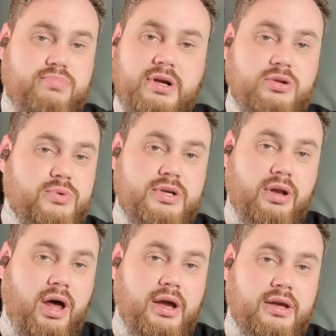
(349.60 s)
build what
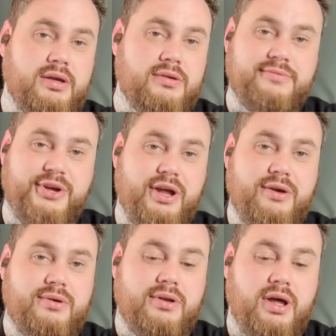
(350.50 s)
you like, you
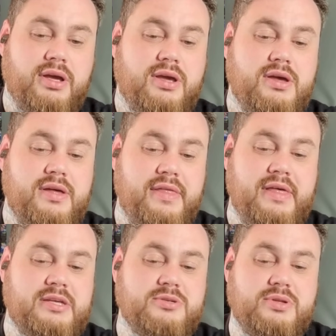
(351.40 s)
know, like,
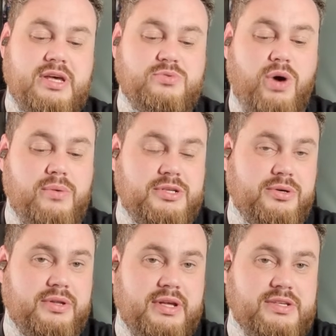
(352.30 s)
so that's why we're
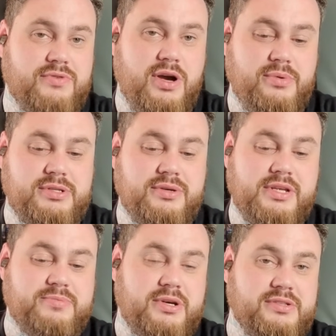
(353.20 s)
doing this, right? We're
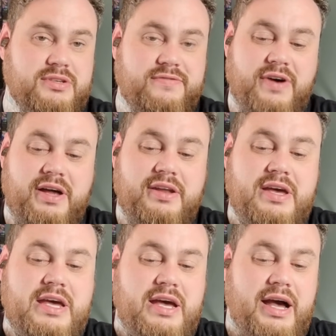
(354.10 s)
doing this because it's
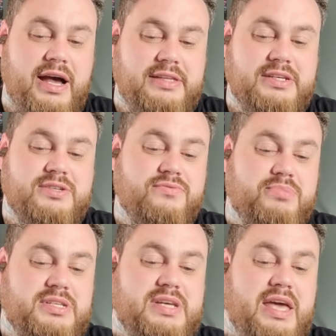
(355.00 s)
fun. It
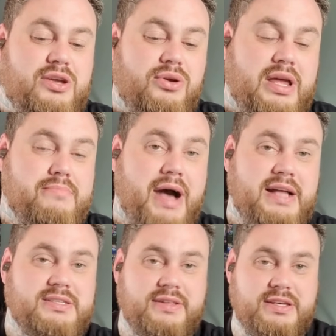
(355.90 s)
doesn't particularly
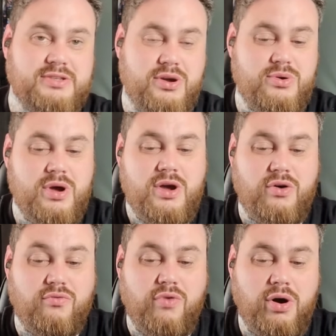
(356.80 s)
matter. There's no
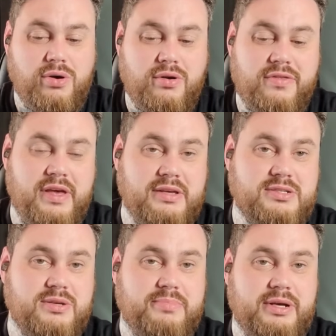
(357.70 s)
wrong
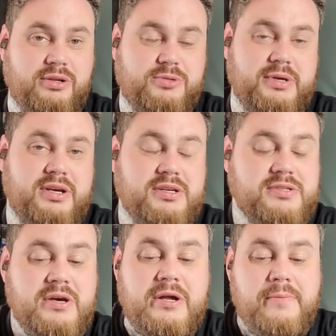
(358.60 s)
things to build,
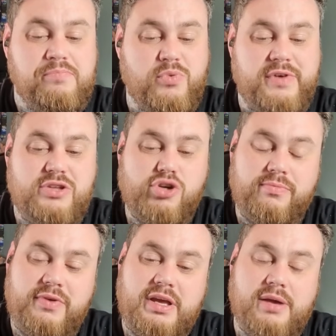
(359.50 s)
because within
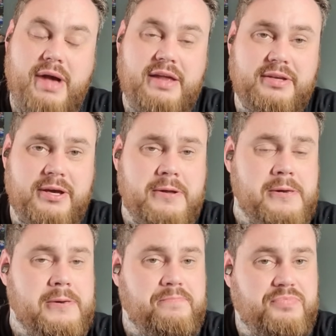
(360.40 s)
Dropfleet Commander,
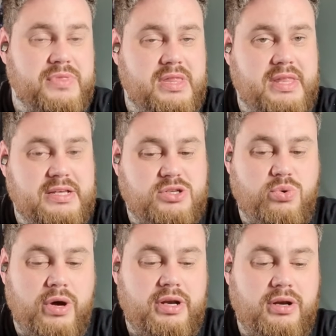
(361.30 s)
there's
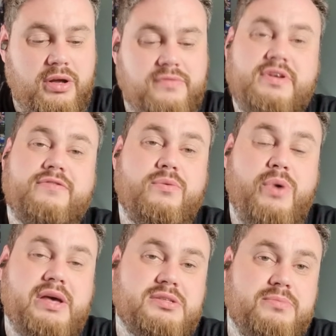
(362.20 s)
quite a lot of different
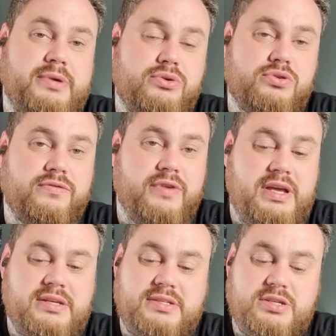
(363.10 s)
ways to build your fleets.